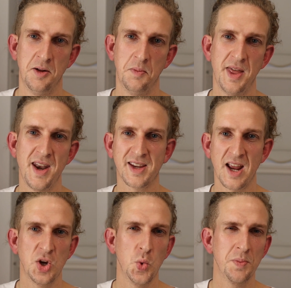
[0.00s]
But then
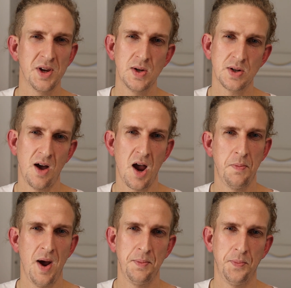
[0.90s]
again, you wouldn't be using the
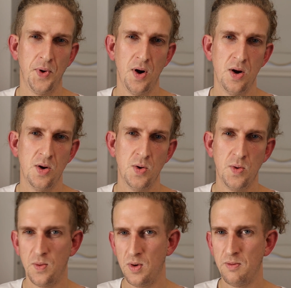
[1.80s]
iPad
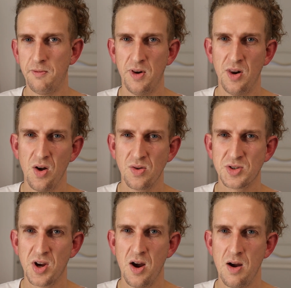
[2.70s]
Pro for long
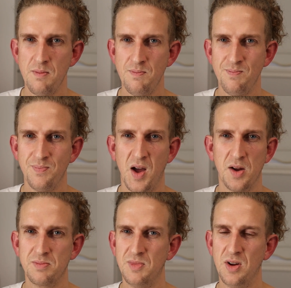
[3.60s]

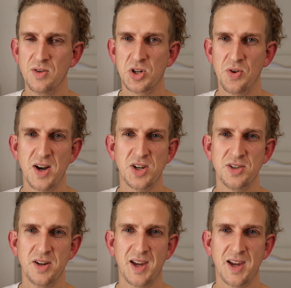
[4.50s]
durations, I